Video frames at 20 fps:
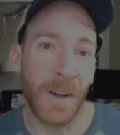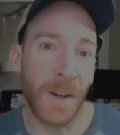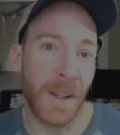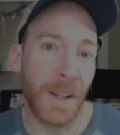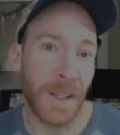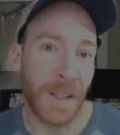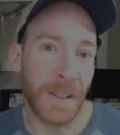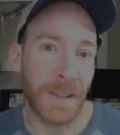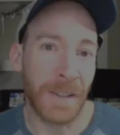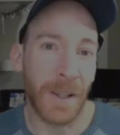on
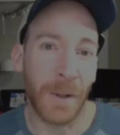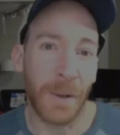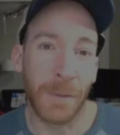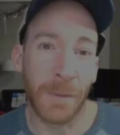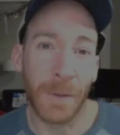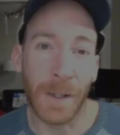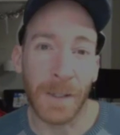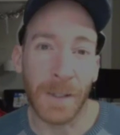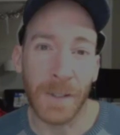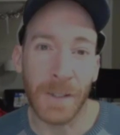Excel
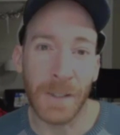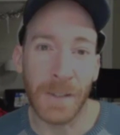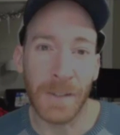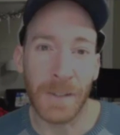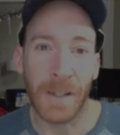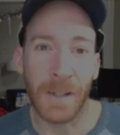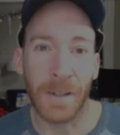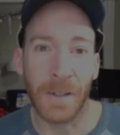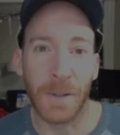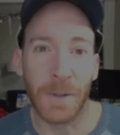functions
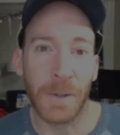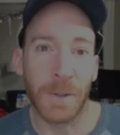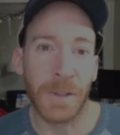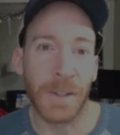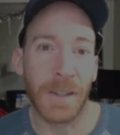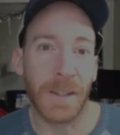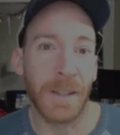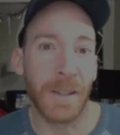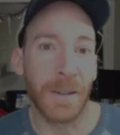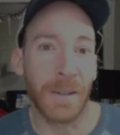that are used
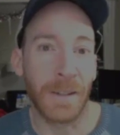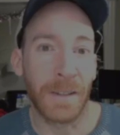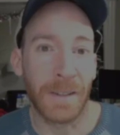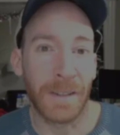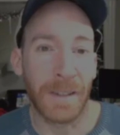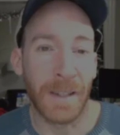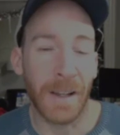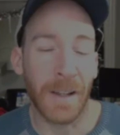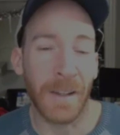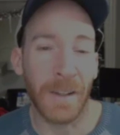on the
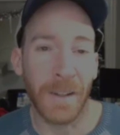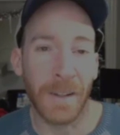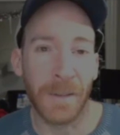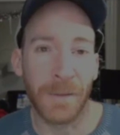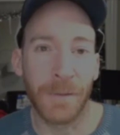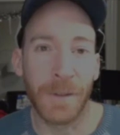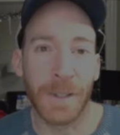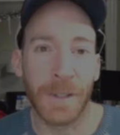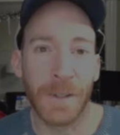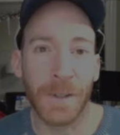Excel
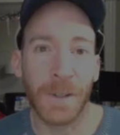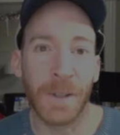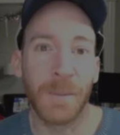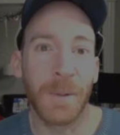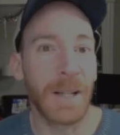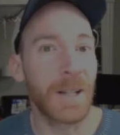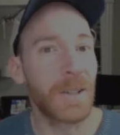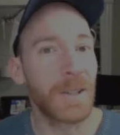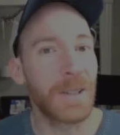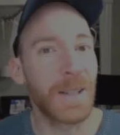official
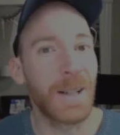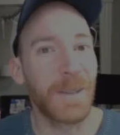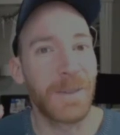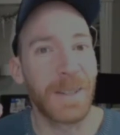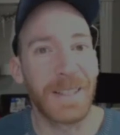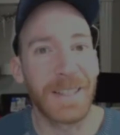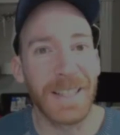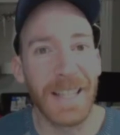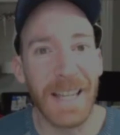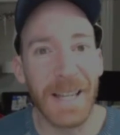Microsoft
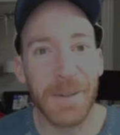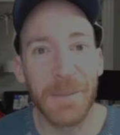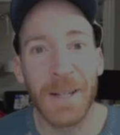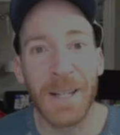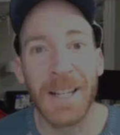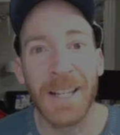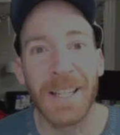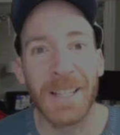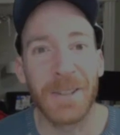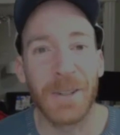
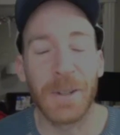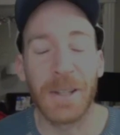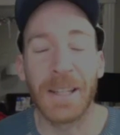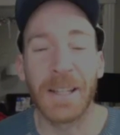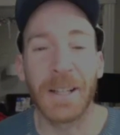exam. So you